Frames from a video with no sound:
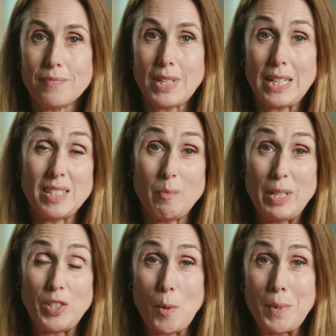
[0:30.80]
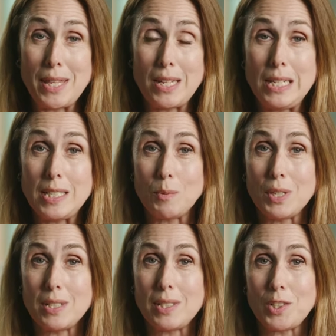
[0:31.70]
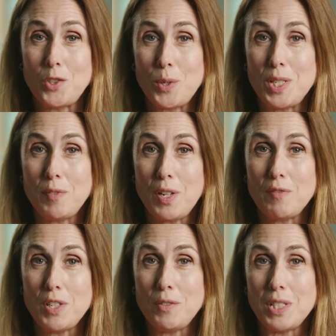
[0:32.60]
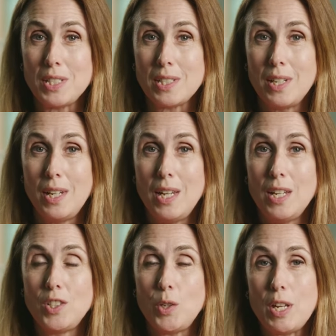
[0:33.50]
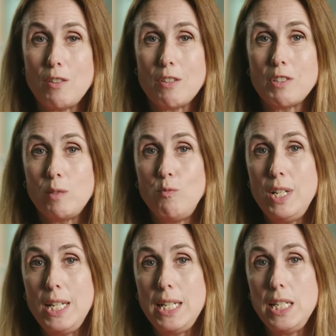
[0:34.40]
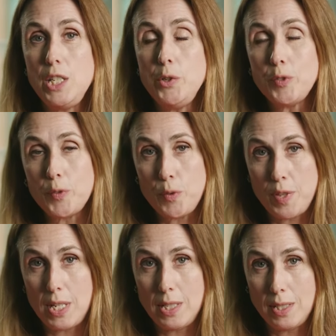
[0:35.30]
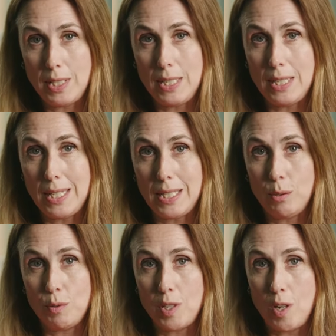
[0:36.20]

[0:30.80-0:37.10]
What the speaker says: can simply terminate the lease with a Section 25 notice. So there are some really useful things in a landlord's